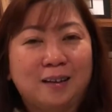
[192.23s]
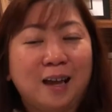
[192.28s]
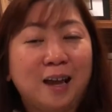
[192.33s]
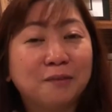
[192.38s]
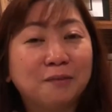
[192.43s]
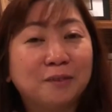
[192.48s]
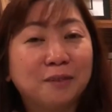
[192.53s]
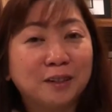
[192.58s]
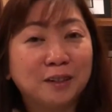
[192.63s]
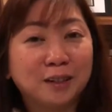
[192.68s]

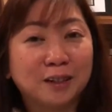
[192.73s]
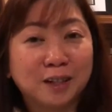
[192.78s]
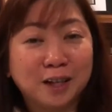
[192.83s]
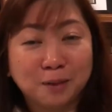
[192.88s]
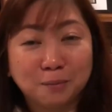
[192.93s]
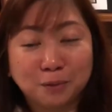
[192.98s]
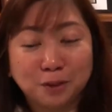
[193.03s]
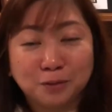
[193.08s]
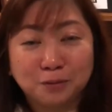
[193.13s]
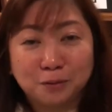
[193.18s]
everything
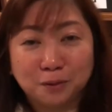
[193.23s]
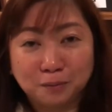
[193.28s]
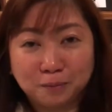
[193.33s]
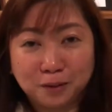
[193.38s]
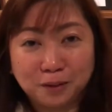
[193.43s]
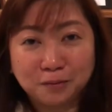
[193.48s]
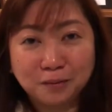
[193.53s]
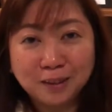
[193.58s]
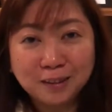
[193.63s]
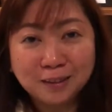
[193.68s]
coming from
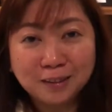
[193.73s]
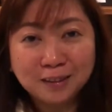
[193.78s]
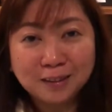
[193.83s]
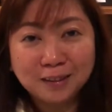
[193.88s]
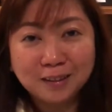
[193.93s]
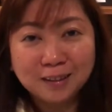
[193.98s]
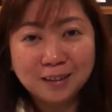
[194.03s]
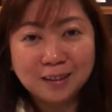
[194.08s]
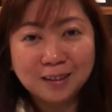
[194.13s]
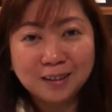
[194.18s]
giving,
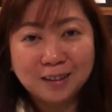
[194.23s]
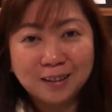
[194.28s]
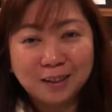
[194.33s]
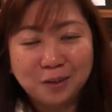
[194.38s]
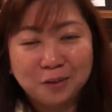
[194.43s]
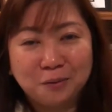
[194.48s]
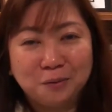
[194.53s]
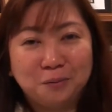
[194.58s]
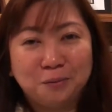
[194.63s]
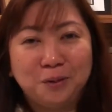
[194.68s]

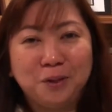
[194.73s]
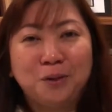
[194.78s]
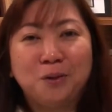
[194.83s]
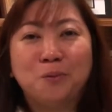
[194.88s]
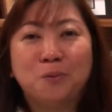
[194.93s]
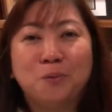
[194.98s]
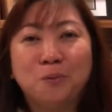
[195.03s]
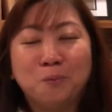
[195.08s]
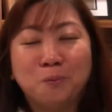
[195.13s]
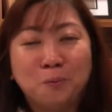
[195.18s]
we
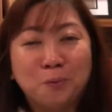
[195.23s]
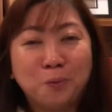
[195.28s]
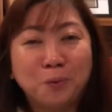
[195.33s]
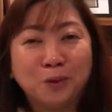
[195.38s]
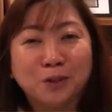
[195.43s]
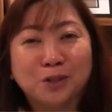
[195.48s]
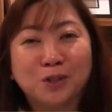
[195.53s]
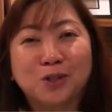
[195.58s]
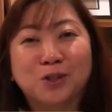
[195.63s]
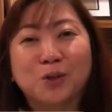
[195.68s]

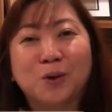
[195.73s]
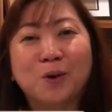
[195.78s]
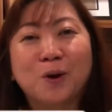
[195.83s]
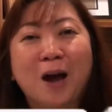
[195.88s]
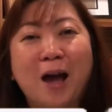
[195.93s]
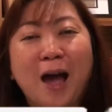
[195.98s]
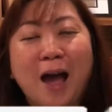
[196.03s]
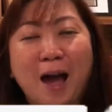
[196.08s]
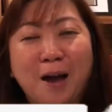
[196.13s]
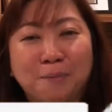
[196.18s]
will so
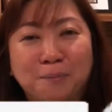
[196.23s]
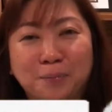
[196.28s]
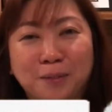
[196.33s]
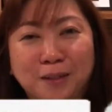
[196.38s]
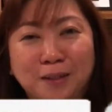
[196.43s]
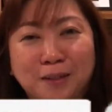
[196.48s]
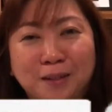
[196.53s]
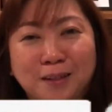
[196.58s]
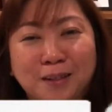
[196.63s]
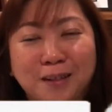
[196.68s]

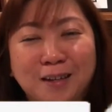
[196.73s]
happy